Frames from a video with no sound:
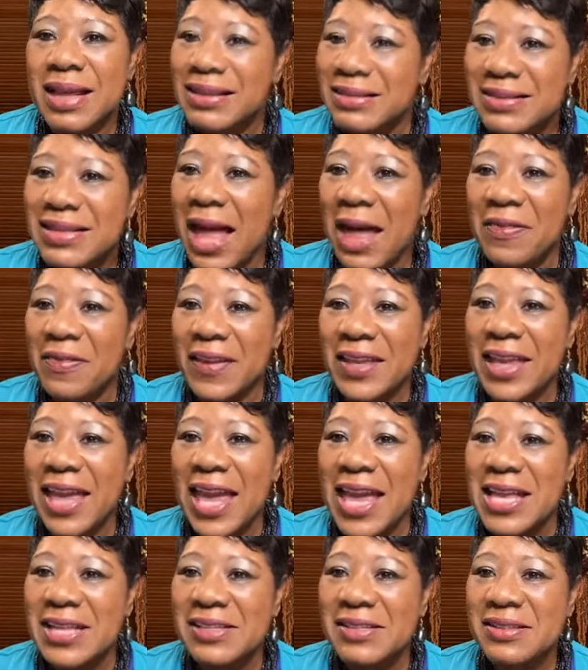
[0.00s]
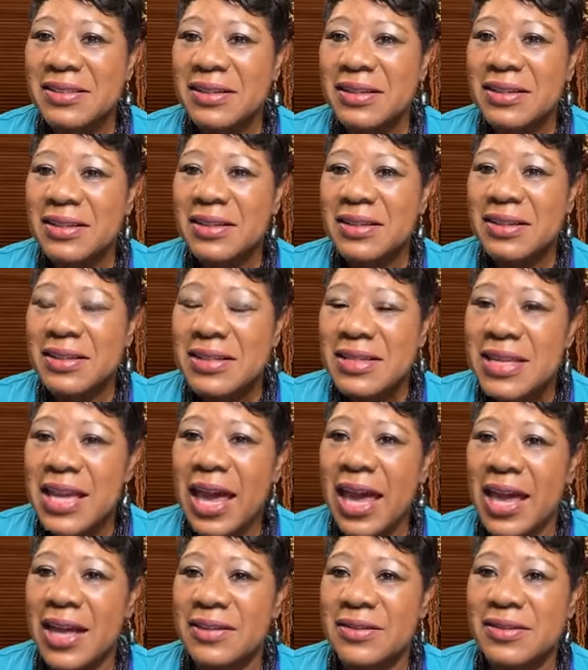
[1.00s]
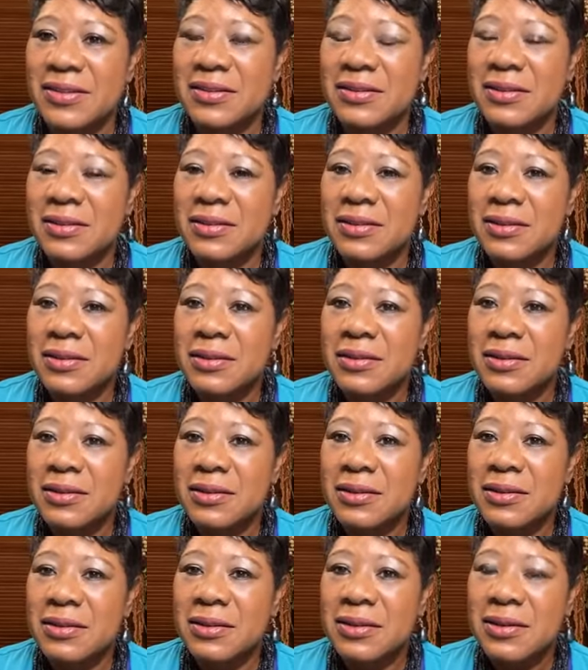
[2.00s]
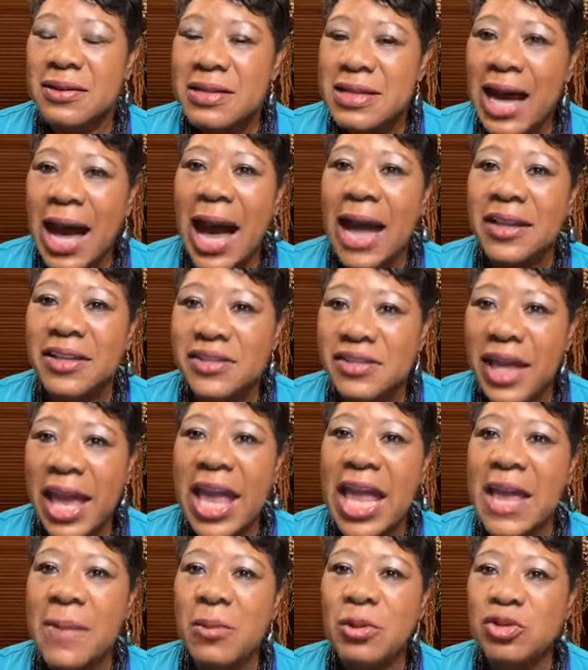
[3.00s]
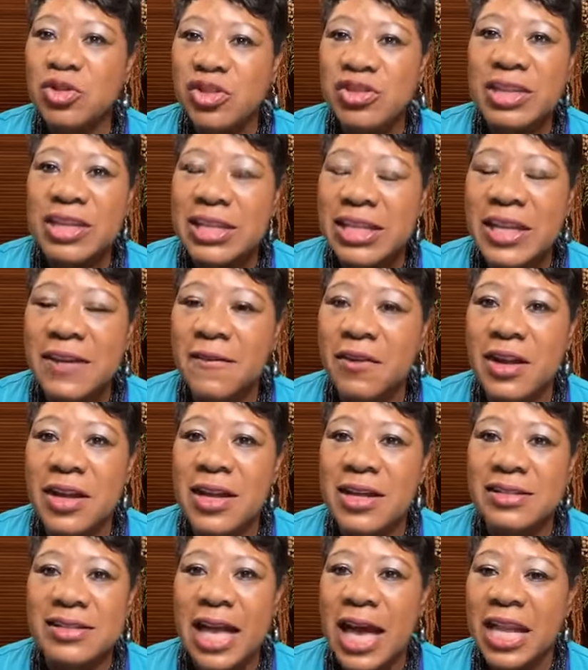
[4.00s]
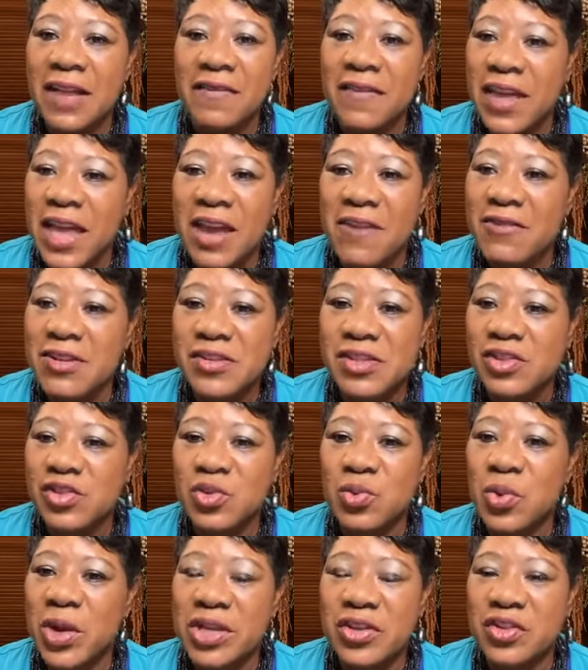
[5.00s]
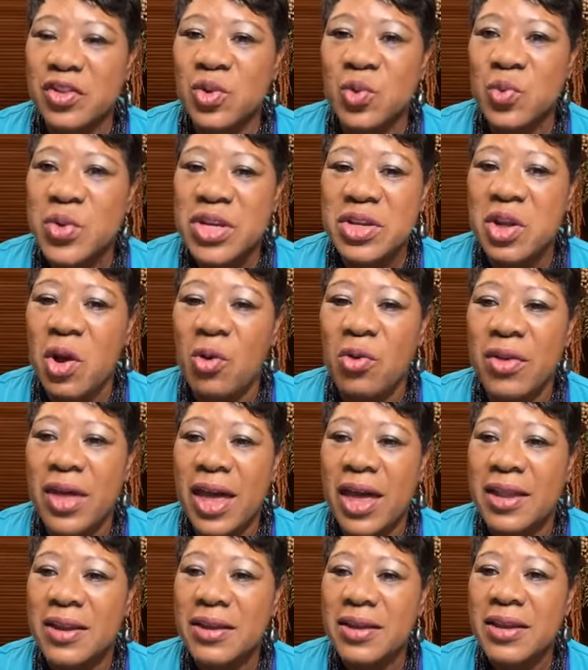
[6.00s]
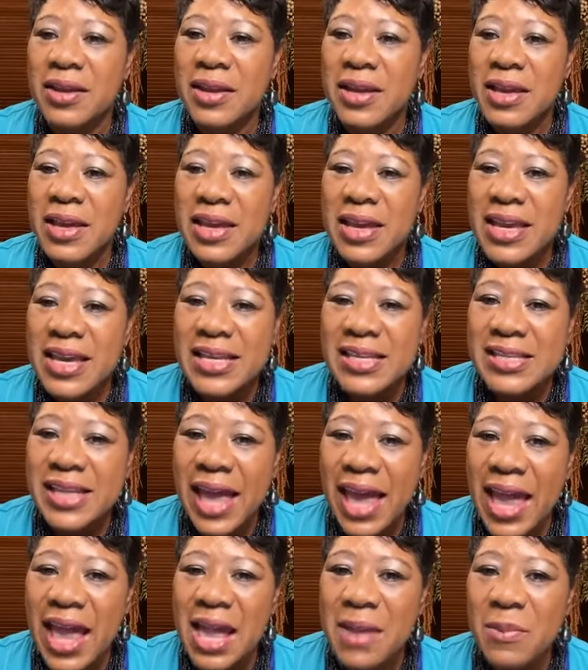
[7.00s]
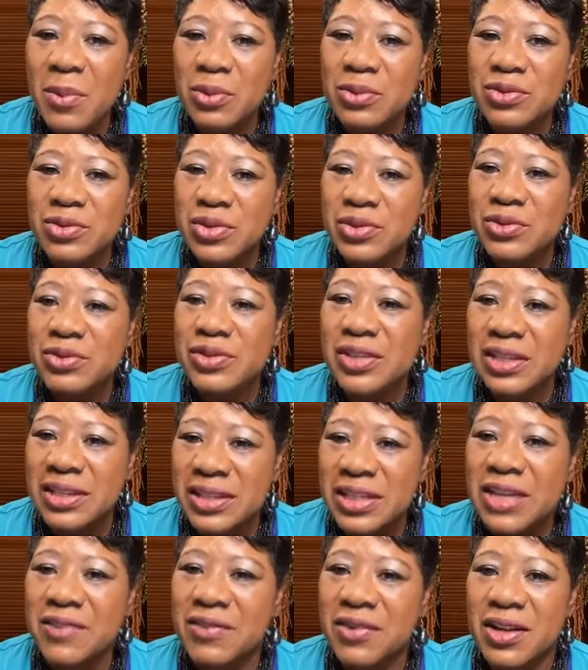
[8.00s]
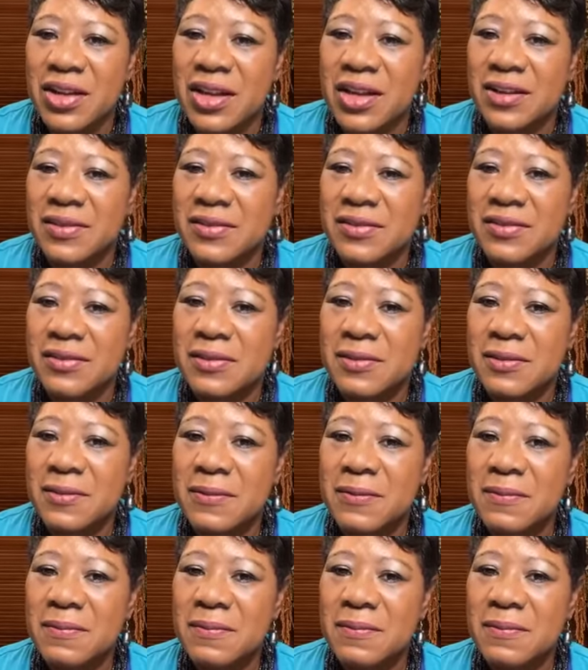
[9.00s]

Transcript: That's not the case. Yes, God is able to deliver us out of every situation, and we know that. He's able to deliver us.